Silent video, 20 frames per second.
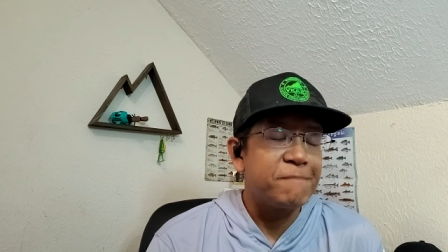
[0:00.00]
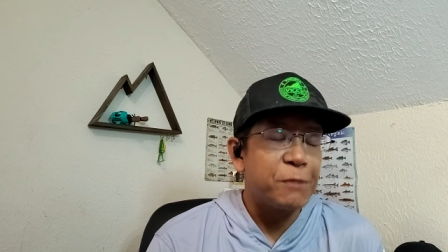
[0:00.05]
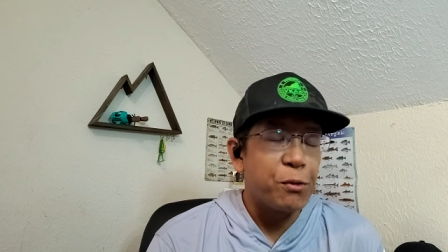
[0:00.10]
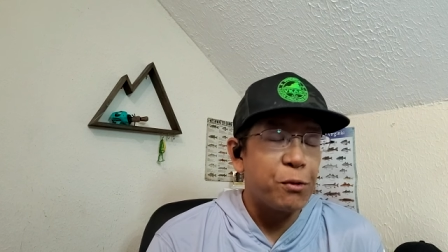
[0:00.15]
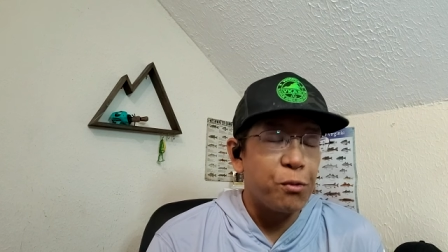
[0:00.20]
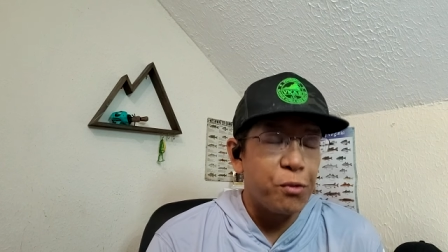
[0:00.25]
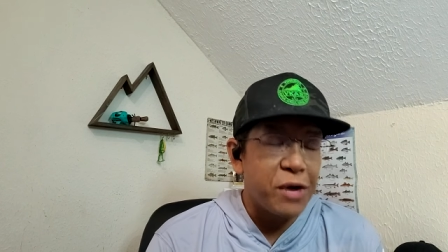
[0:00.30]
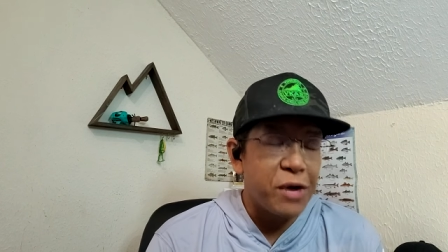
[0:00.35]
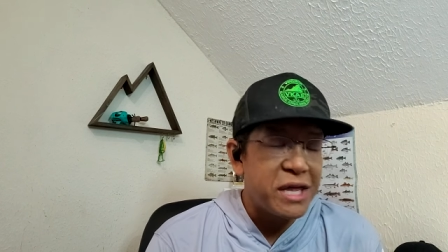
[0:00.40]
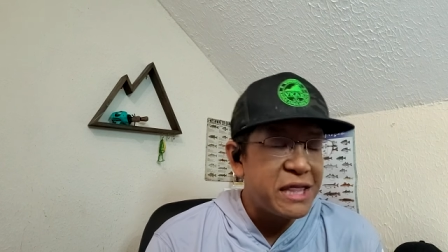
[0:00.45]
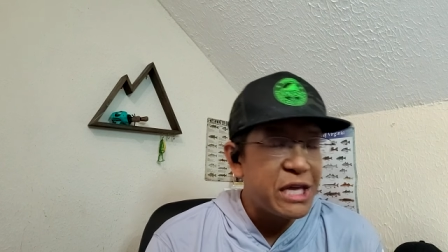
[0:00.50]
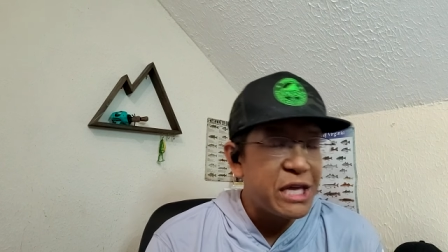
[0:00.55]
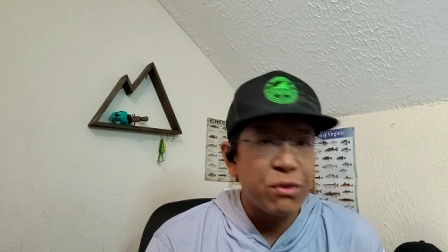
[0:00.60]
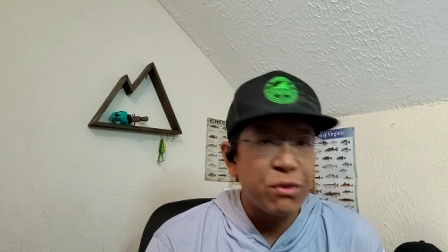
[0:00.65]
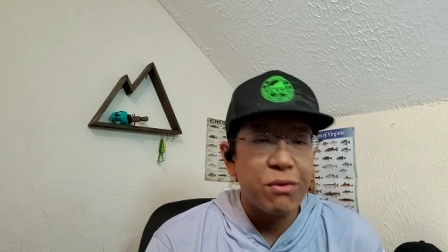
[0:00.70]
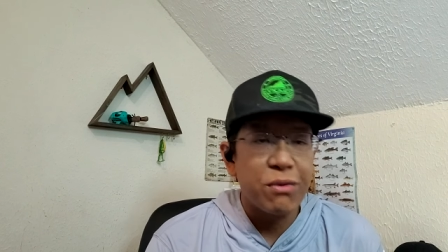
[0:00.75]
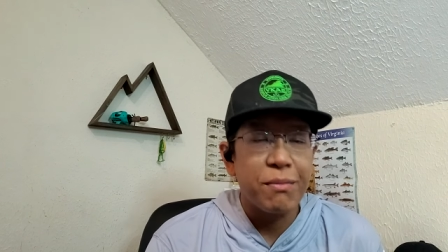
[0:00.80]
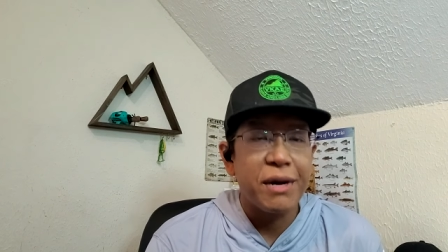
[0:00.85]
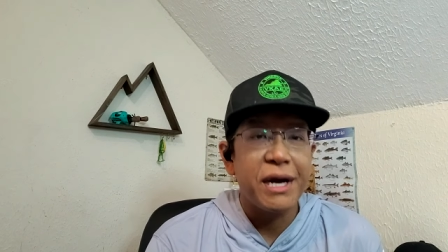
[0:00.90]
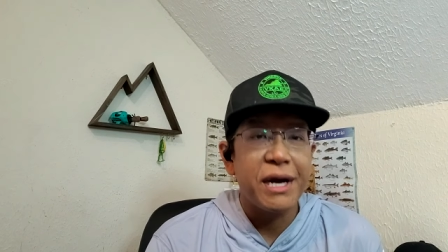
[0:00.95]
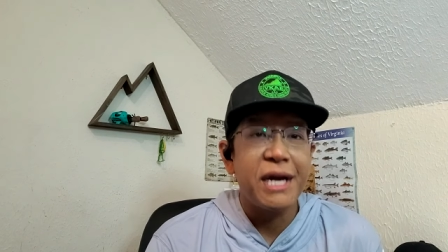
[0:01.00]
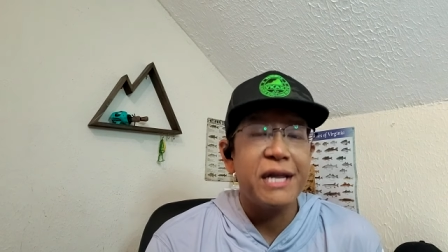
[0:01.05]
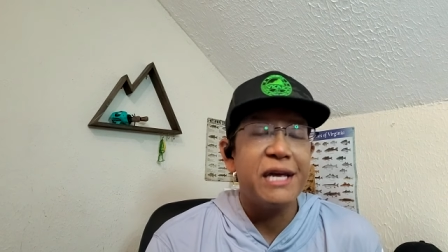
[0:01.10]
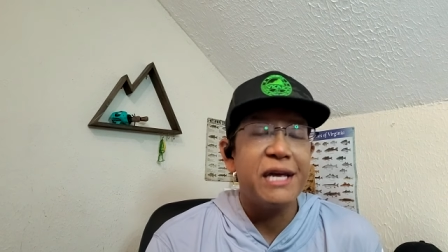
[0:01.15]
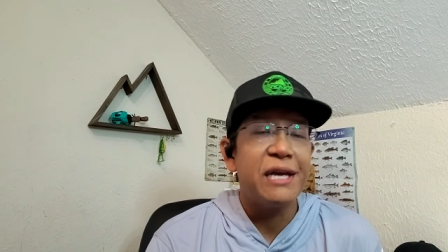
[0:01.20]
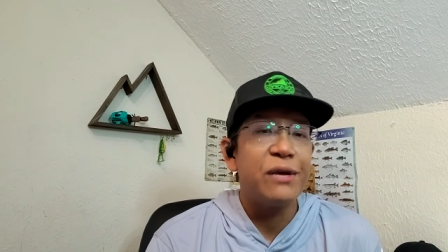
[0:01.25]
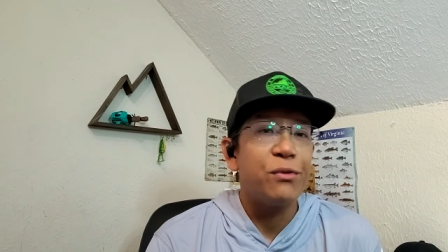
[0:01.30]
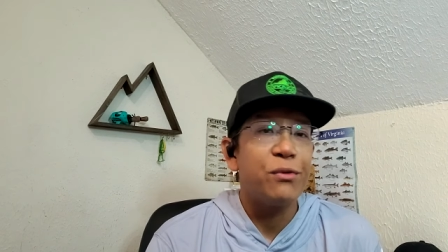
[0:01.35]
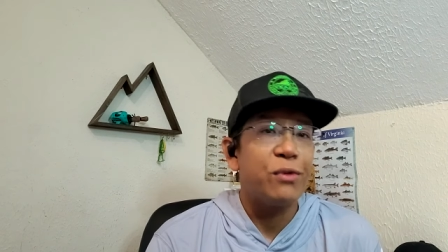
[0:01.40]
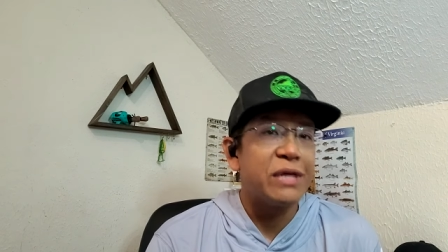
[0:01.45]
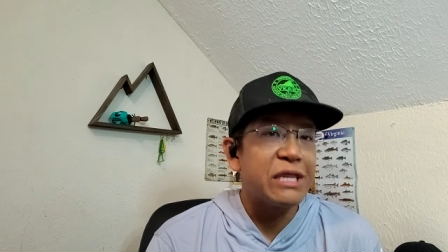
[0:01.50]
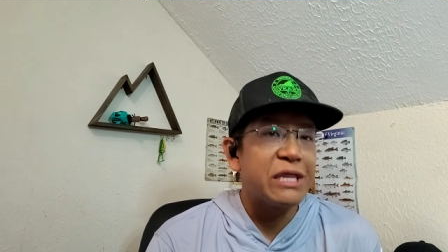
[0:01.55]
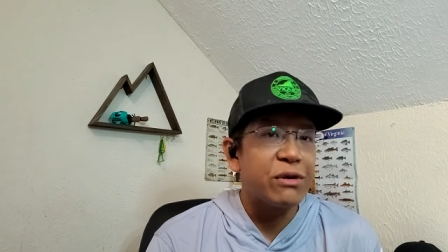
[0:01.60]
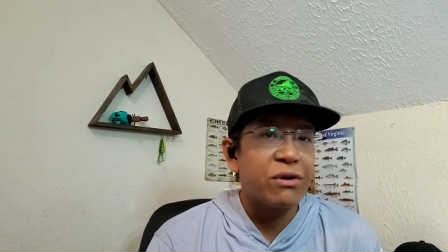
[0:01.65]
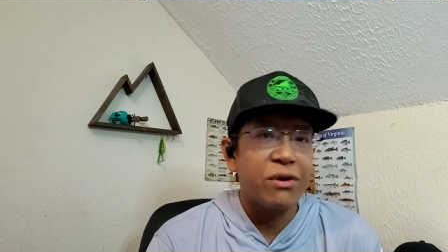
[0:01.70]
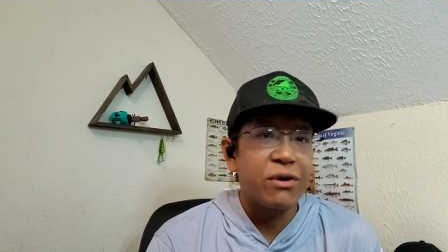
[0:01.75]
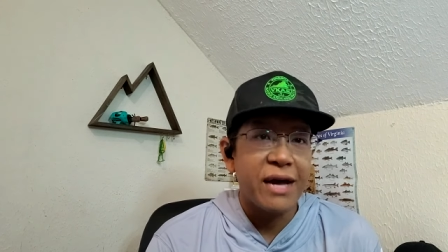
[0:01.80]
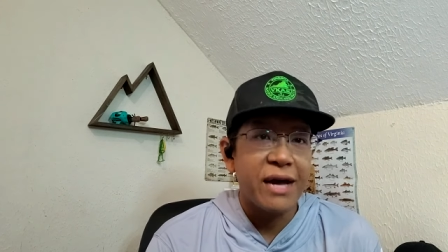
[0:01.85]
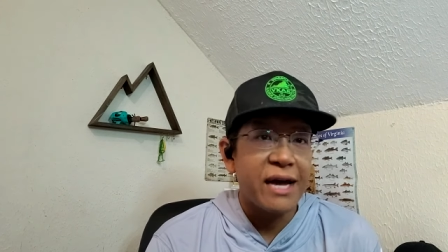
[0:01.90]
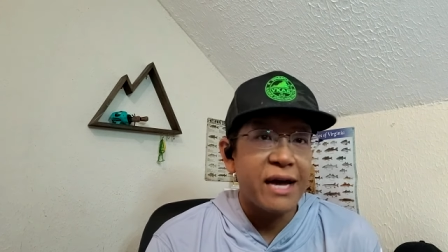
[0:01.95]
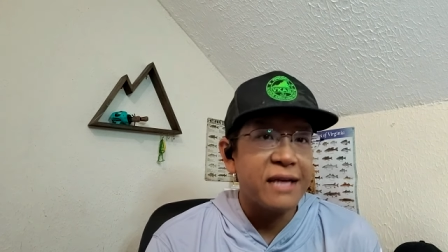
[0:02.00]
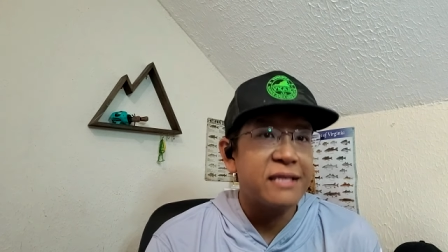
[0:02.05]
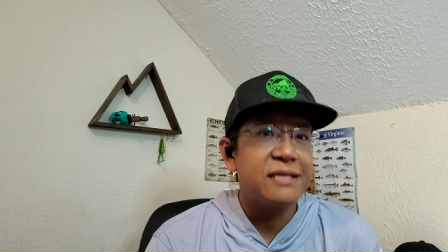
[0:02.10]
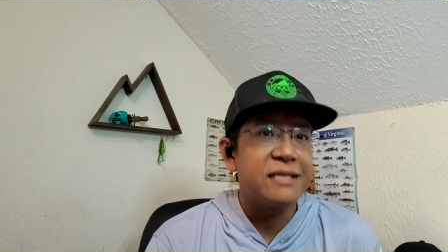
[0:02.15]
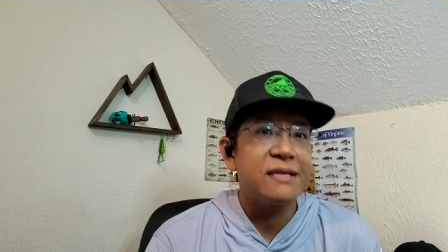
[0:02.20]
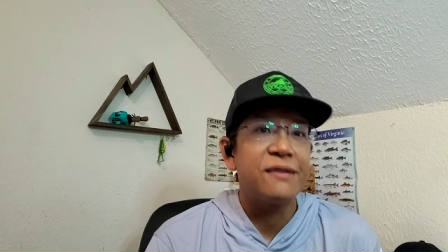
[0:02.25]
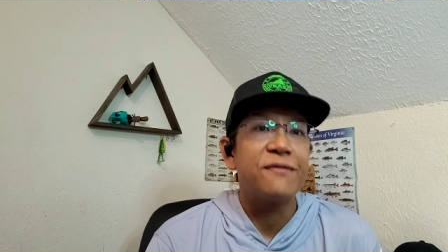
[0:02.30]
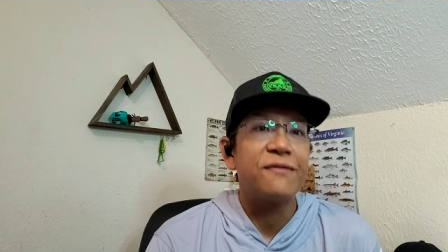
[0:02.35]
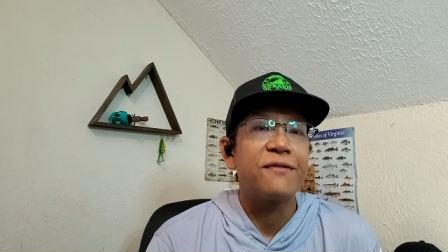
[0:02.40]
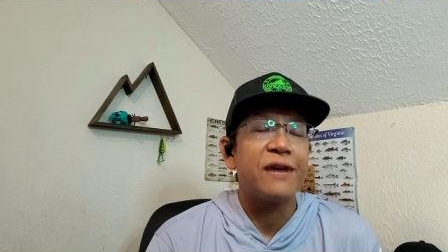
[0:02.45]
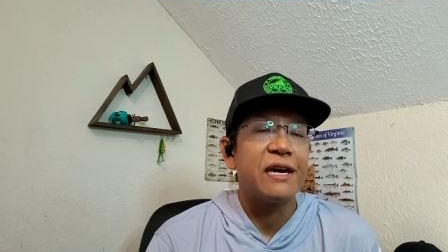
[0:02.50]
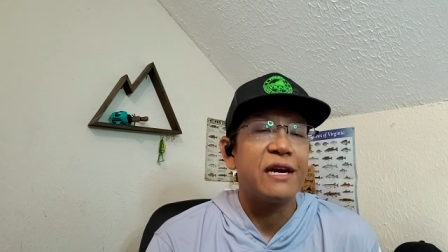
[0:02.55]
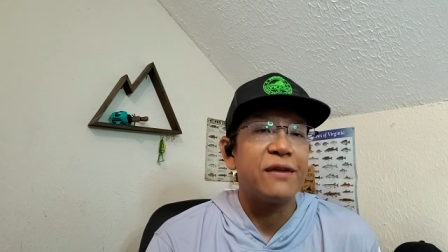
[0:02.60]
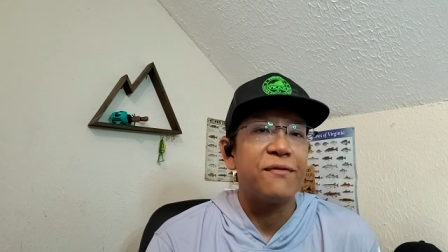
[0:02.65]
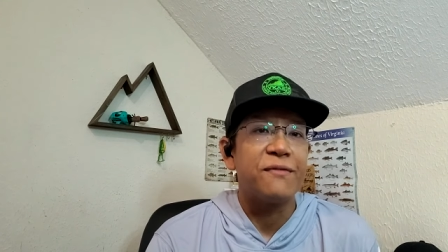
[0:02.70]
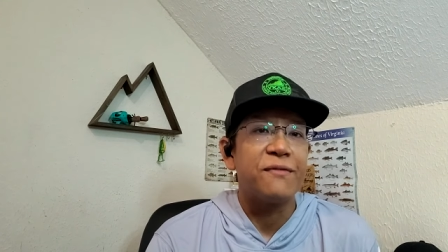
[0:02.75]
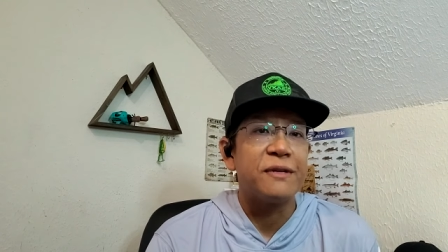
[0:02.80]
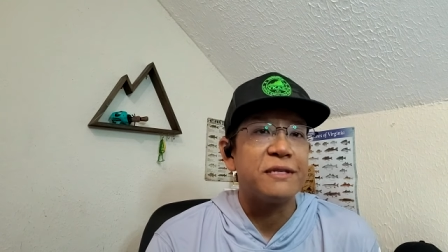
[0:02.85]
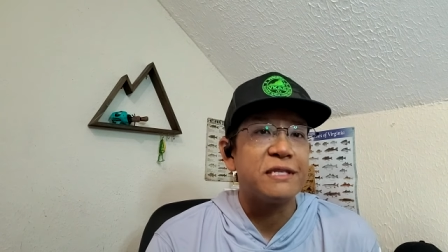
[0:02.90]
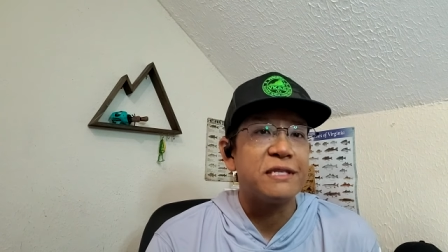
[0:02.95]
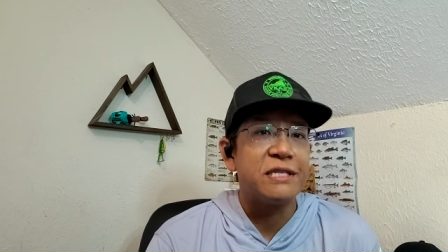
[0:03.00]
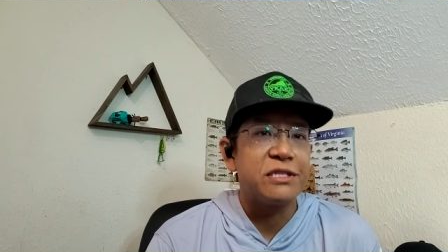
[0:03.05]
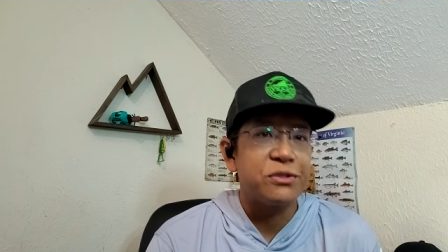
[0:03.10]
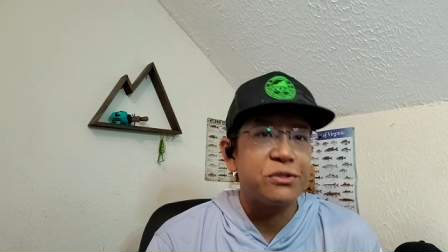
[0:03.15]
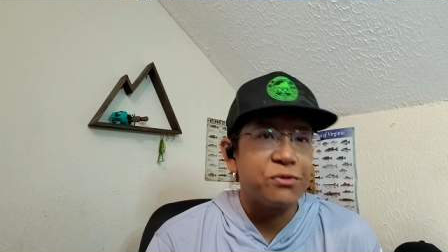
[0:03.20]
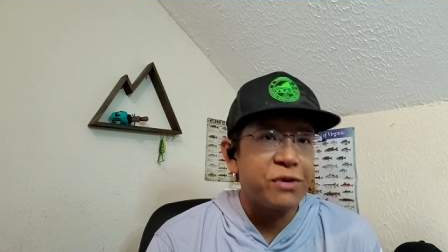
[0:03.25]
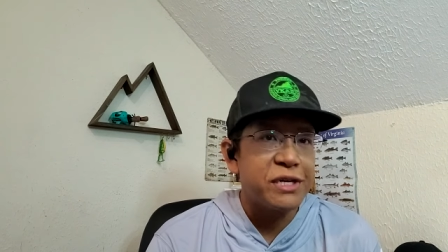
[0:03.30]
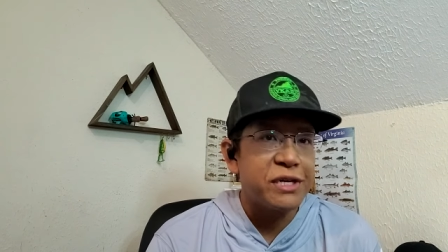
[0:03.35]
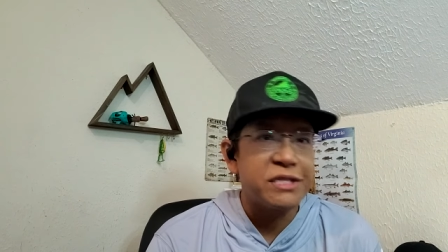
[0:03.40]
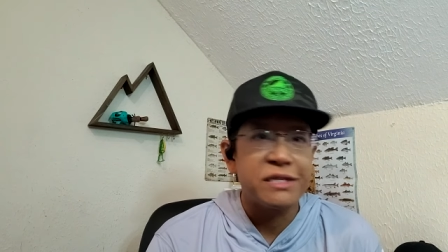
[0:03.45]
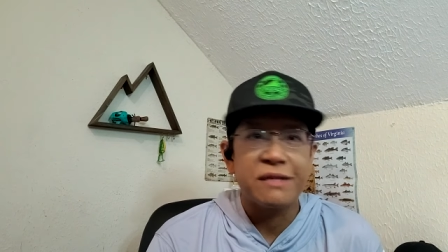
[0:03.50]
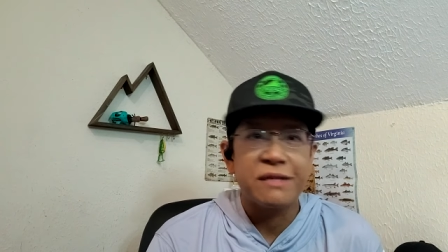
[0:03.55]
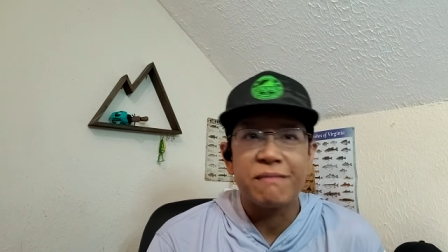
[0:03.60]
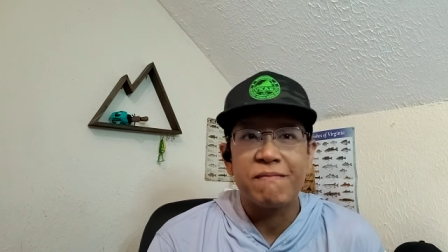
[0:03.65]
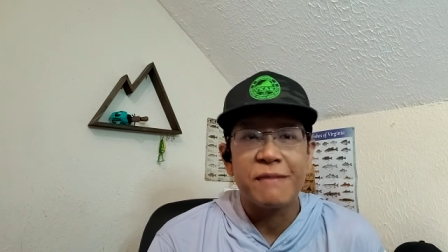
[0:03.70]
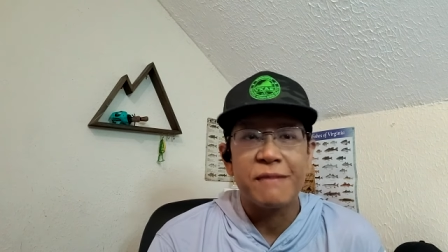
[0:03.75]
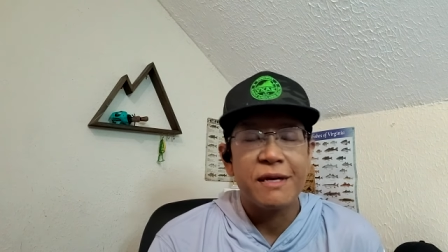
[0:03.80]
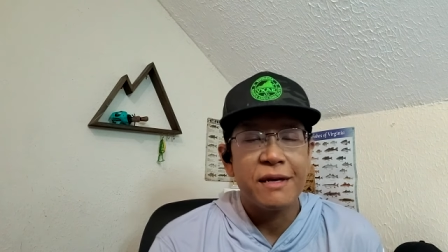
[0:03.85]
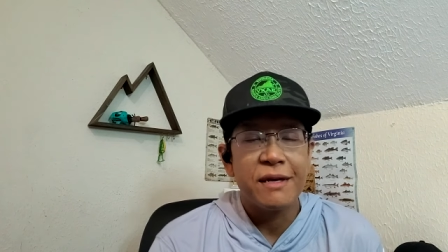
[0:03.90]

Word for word: when they were biting, when they were active, kind of the situation